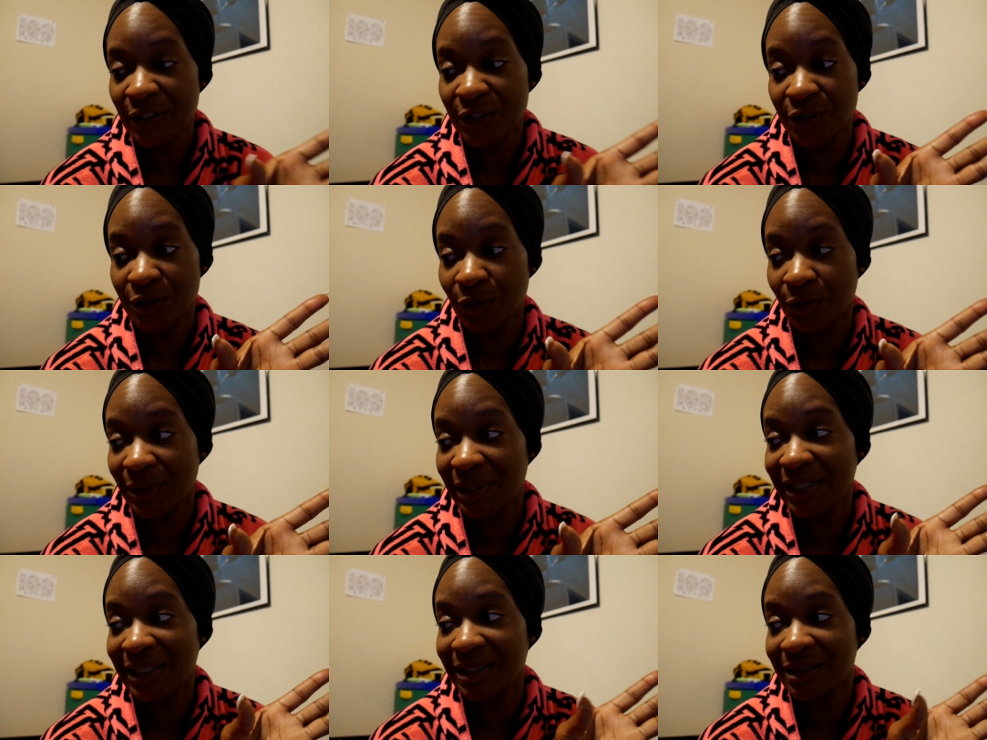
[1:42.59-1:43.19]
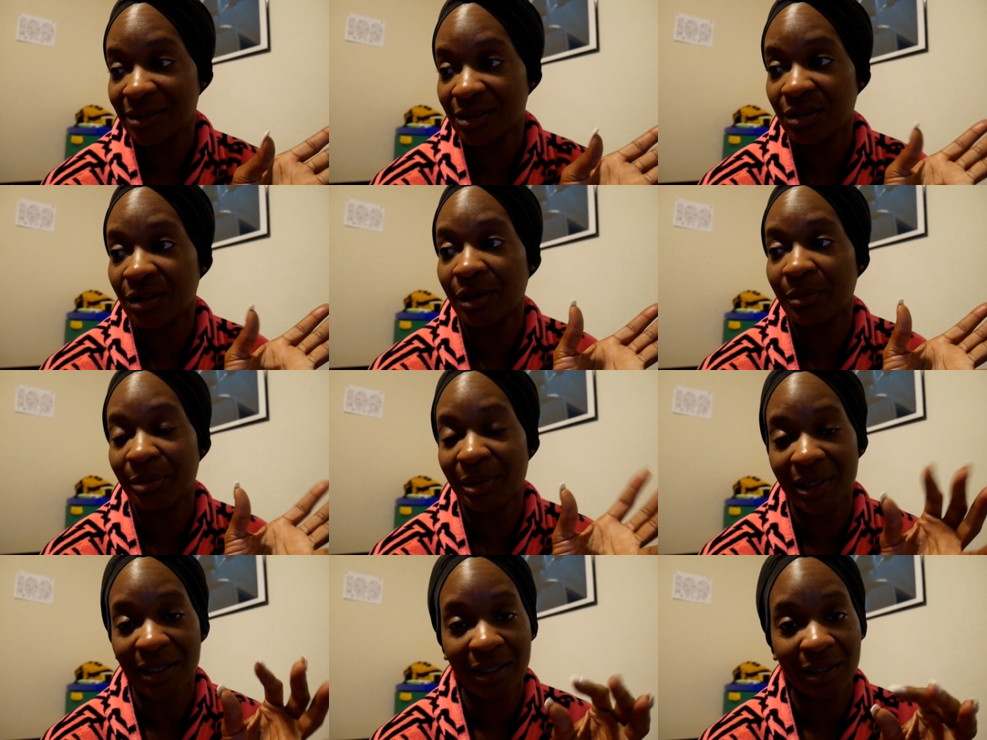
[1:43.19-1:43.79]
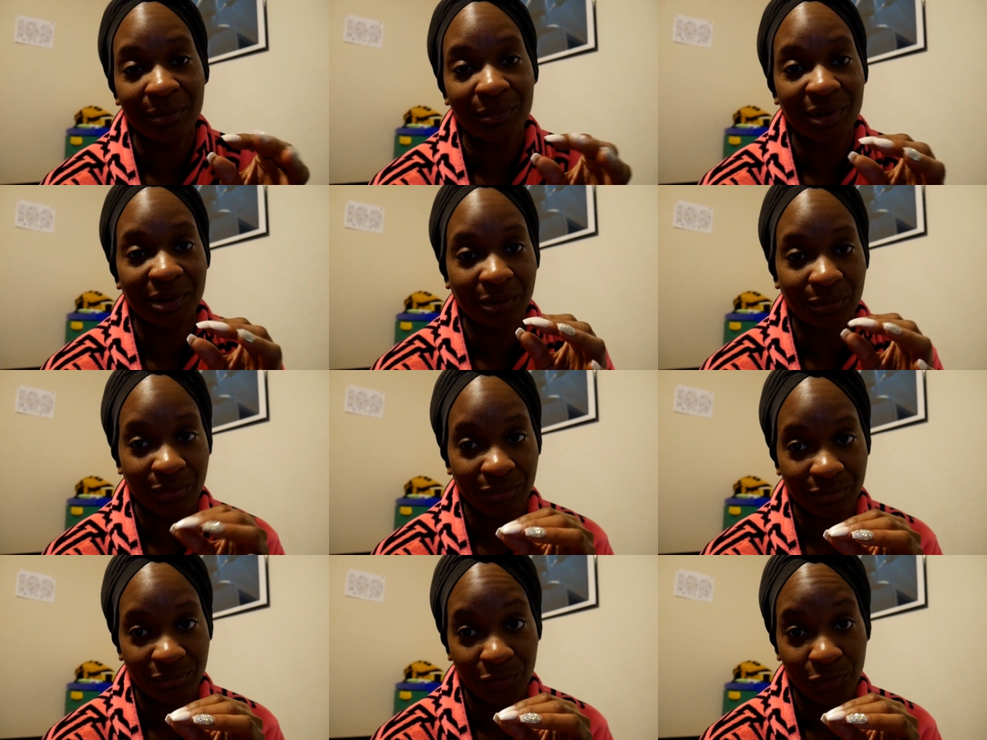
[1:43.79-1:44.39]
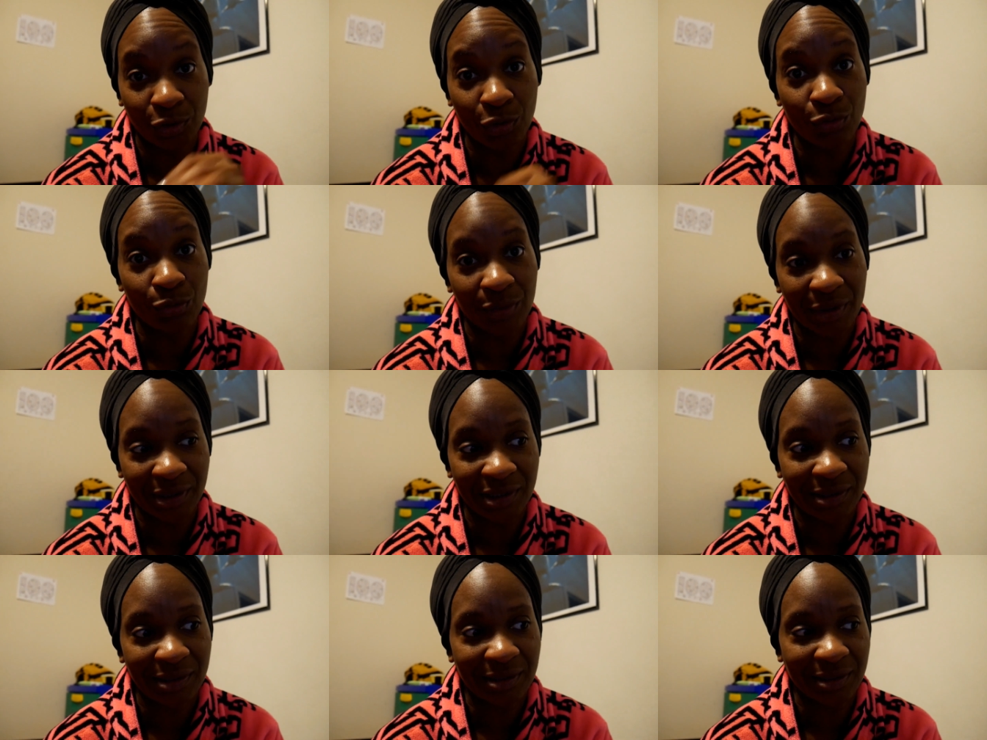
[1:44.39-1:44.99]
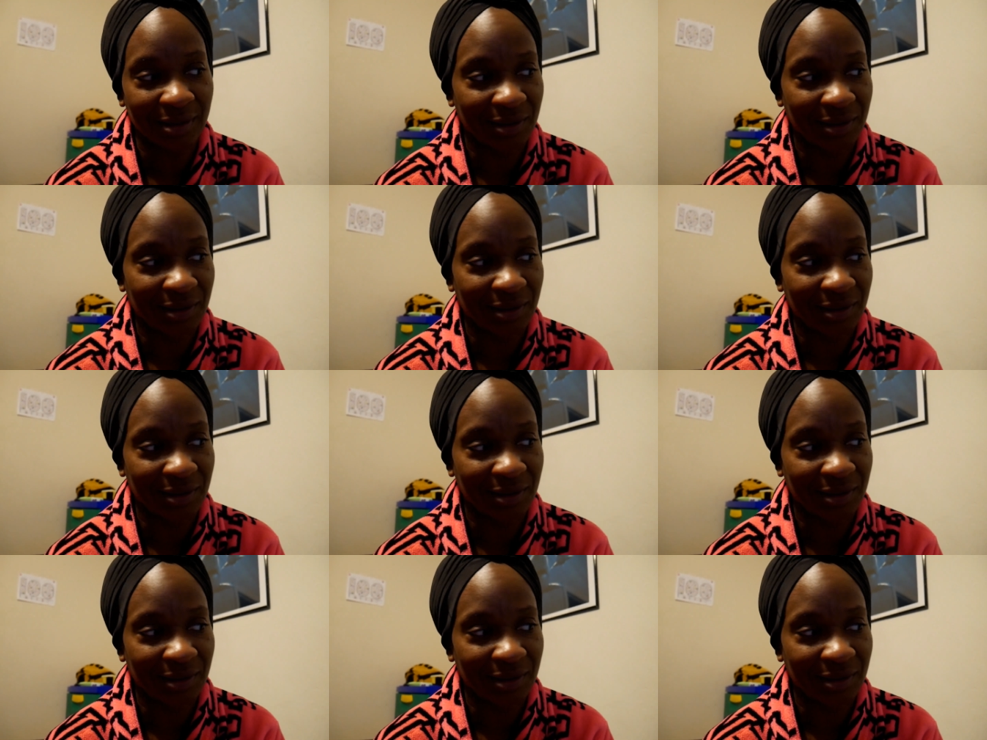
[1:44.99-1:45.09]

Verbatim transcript: so he can start playing with the new ones.